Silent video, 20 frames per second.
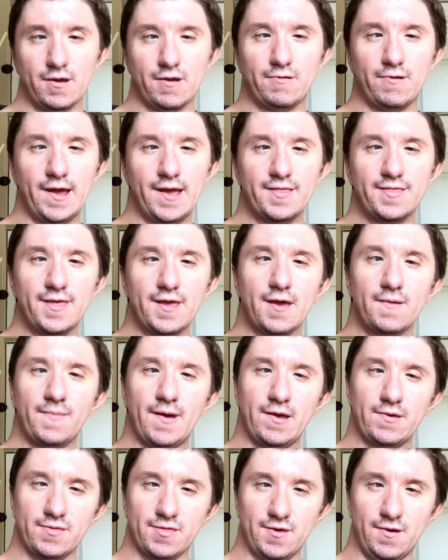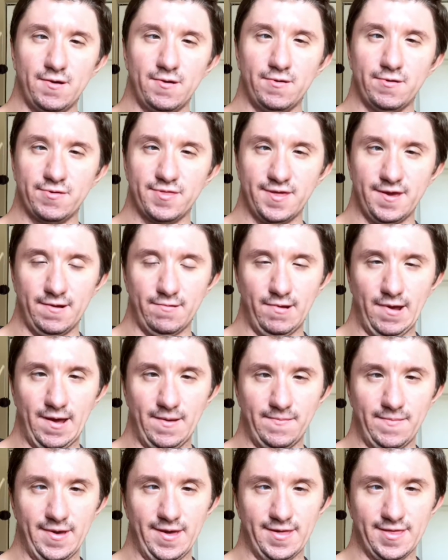great thing about Zoho C R M
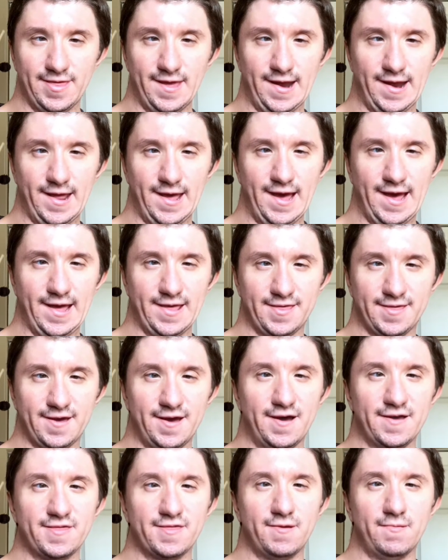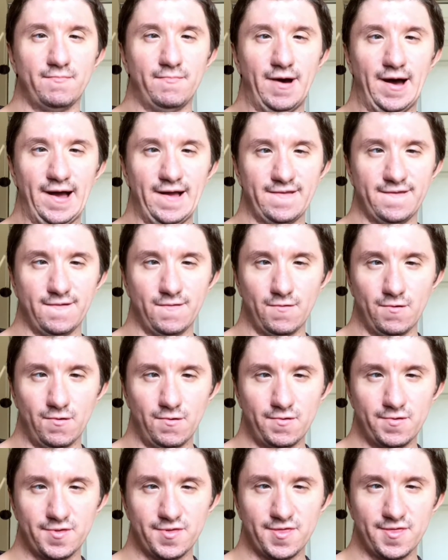is that it has custom
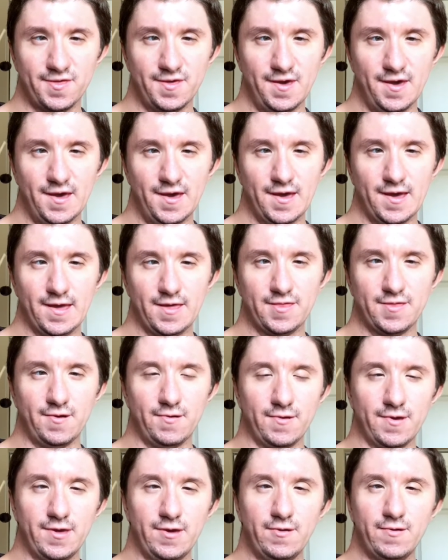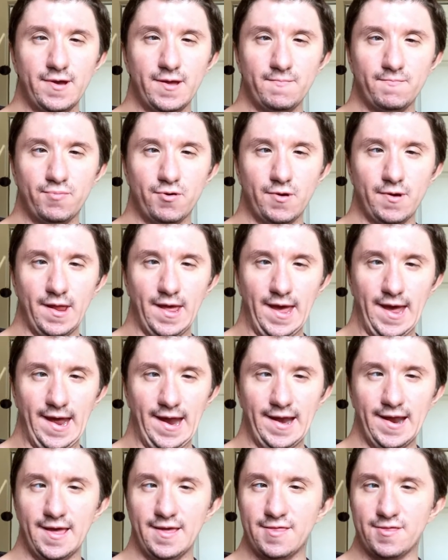modules, so you can put
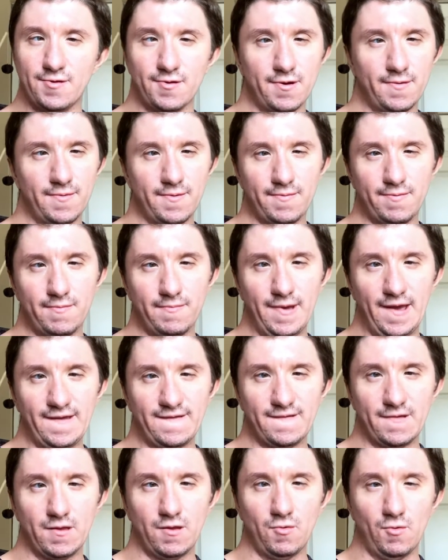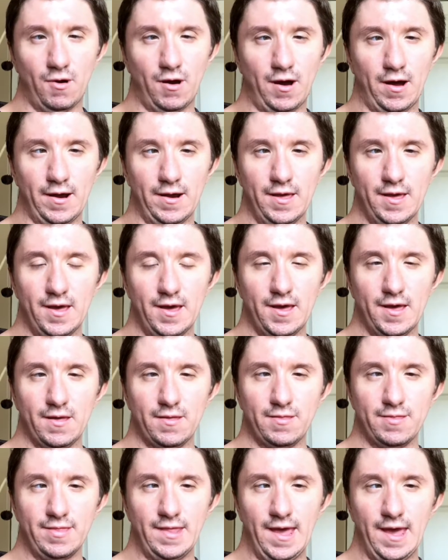any sort of information you want,
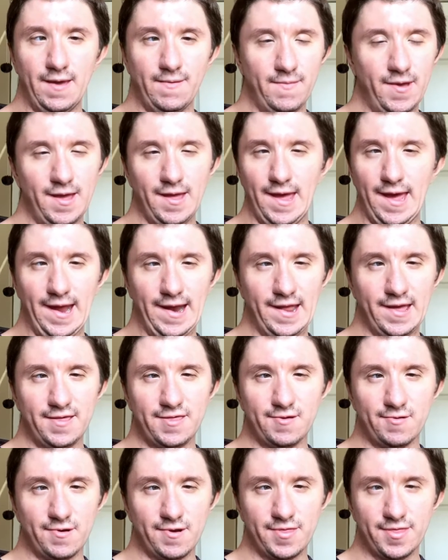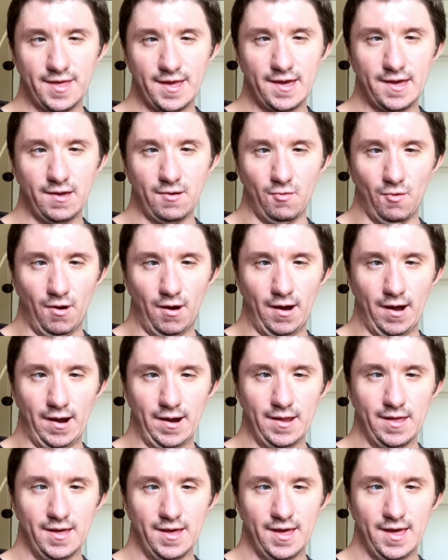name it any sort of thing you want,
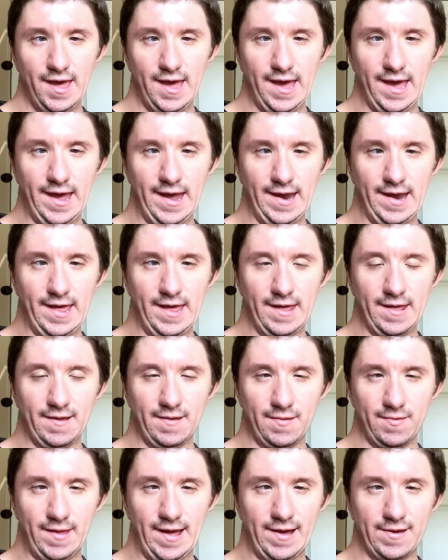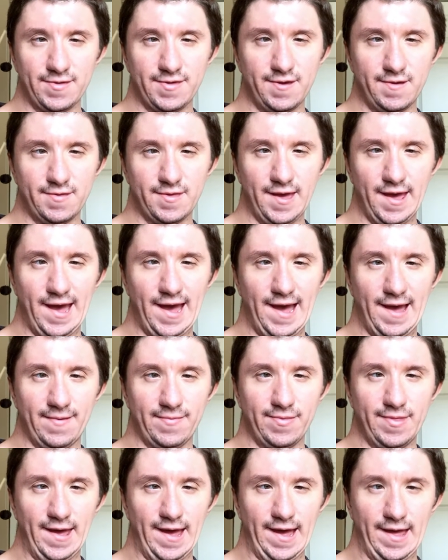and it allows you to have
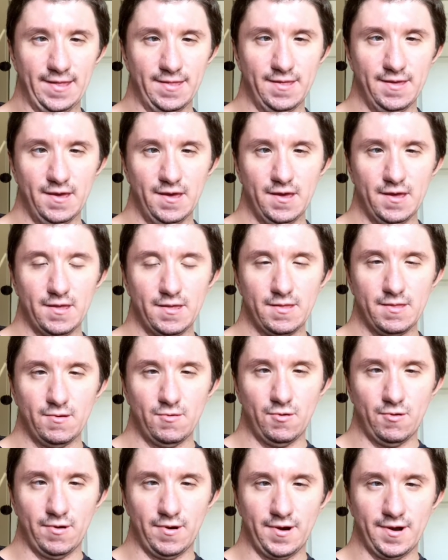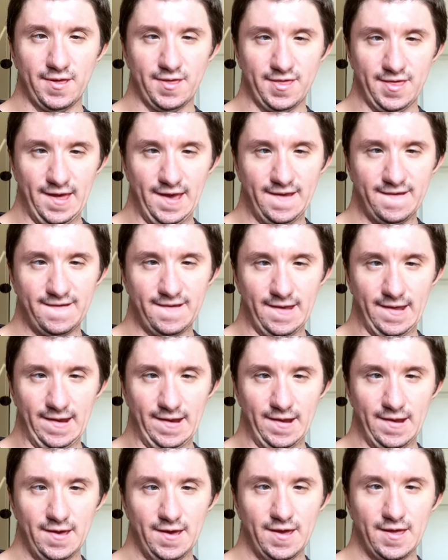that organization
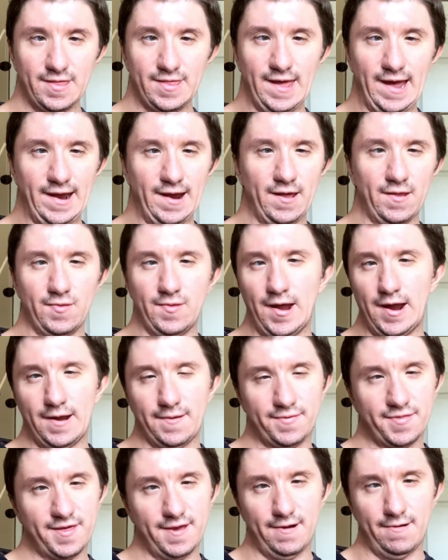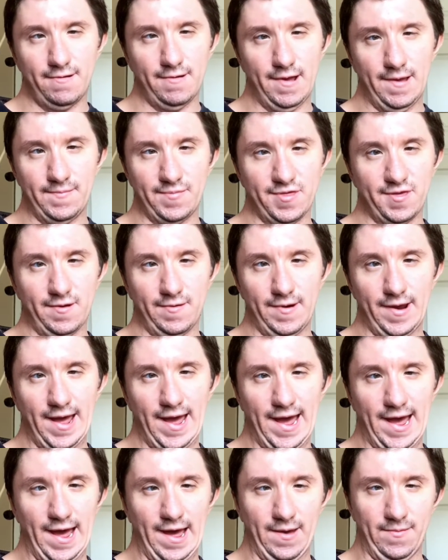that a lot of C R Ms don't
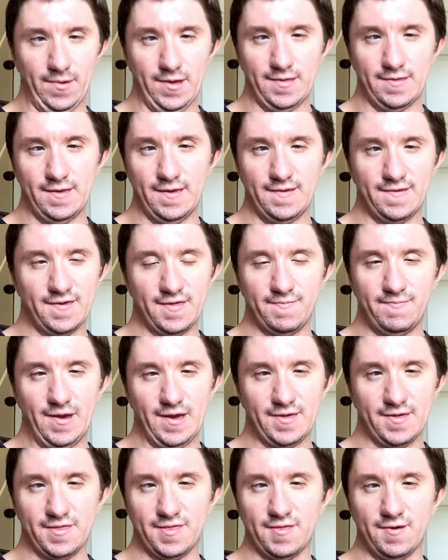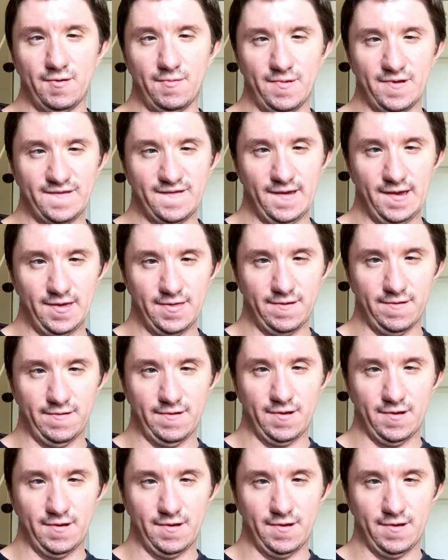have. It, it just makes it so much easier to